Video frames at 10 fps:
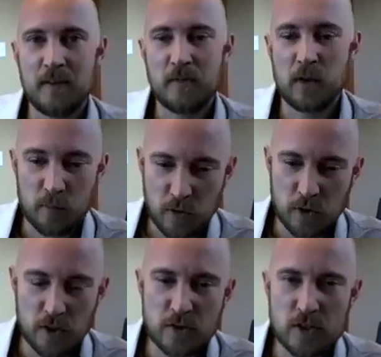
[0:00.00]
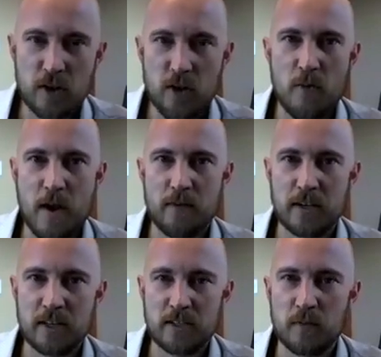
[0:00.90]
You're using your home
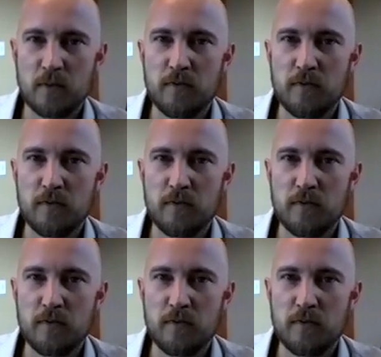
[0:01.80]
equity to move